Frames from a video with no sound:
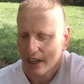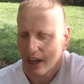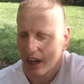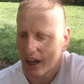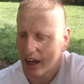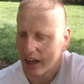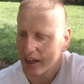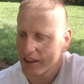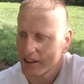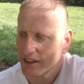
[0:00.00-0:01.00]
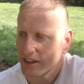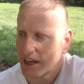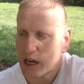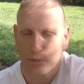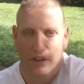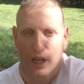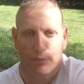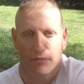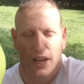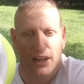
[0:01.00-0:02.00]
Uh, I'm,
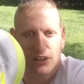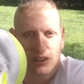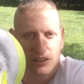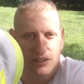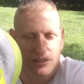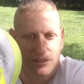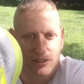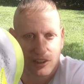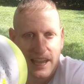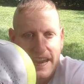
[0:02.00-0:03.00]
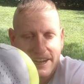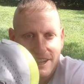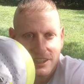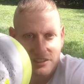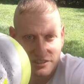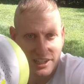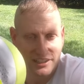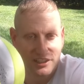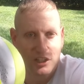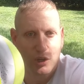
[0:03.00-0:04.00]
I'm, I'm glad I
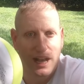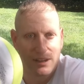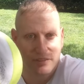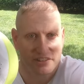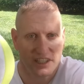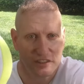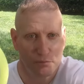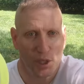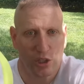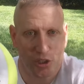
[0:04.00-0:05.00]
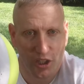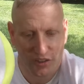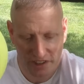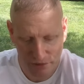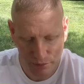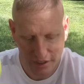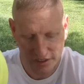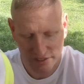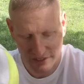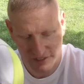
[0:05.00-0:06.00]
decided to go half a size smaller on this
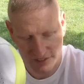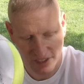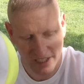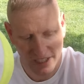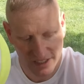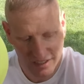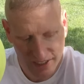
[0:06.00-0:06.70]
one since I,